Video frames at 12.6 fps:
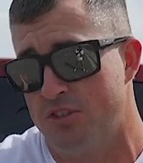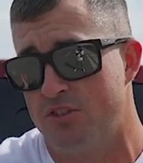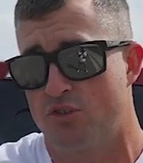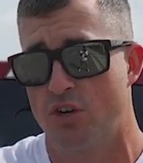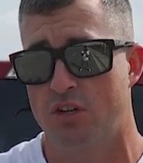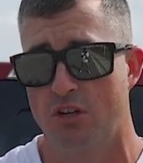this
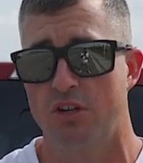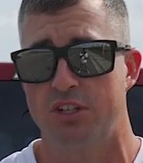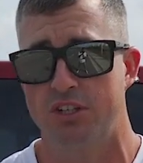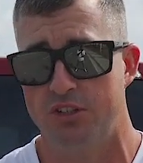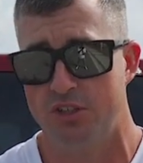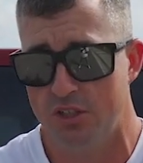truck
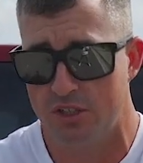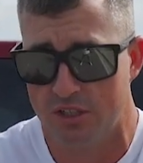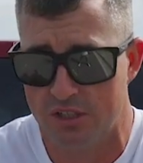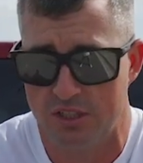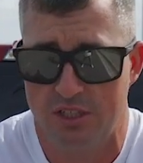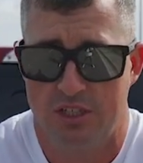looking
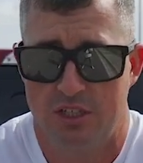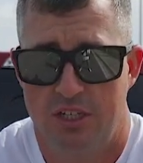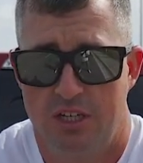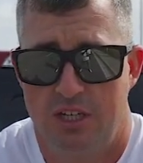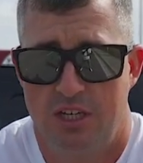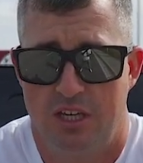good.
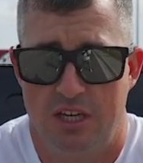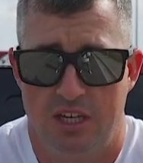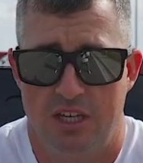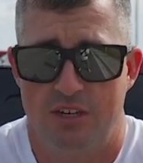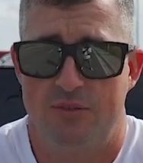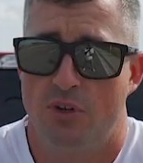And